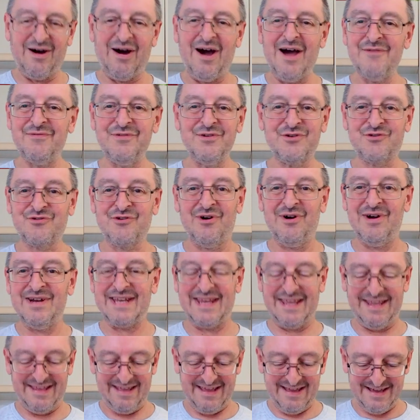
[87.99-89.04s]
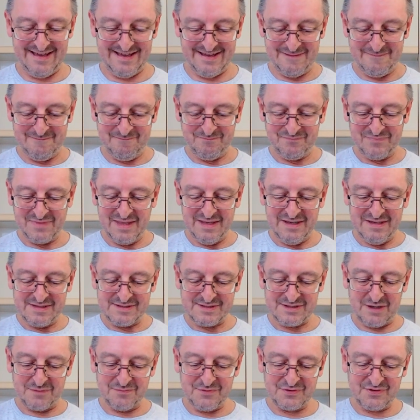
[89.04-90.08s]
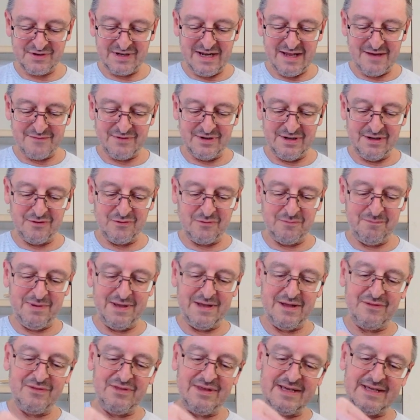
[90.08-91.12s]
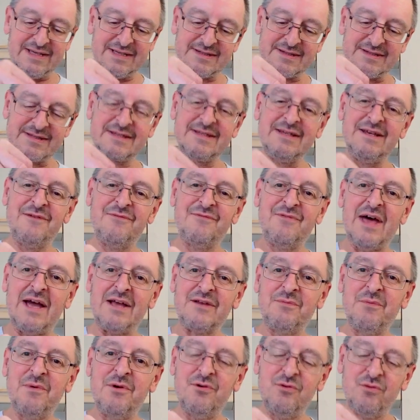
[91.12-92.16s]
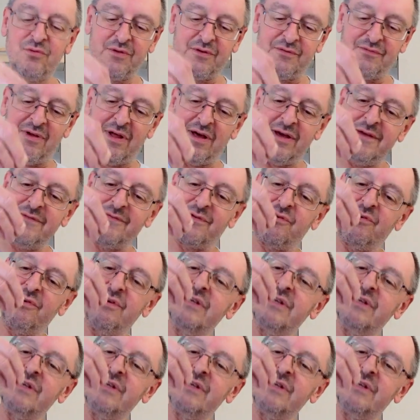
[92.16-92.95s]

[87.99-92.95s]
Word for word: I haven't tried it yet, so I'm just going to have a little bit of this to see if that's where all the flavour